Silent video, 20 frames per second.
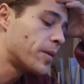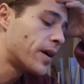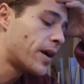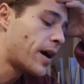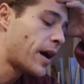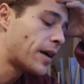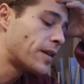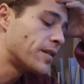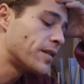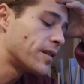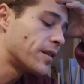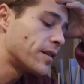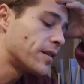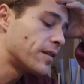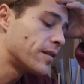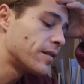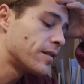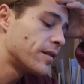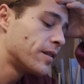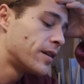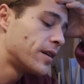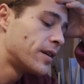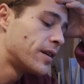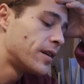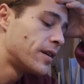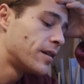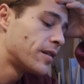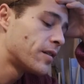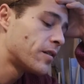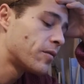by accident.
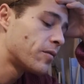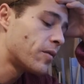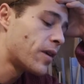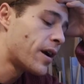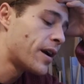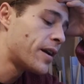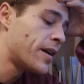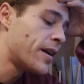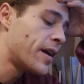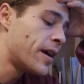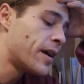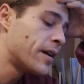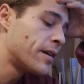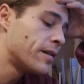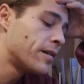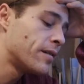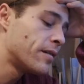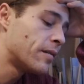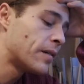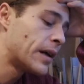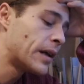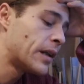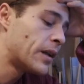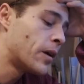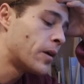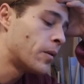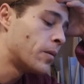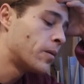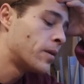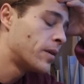It's right in there, right
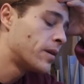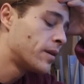low.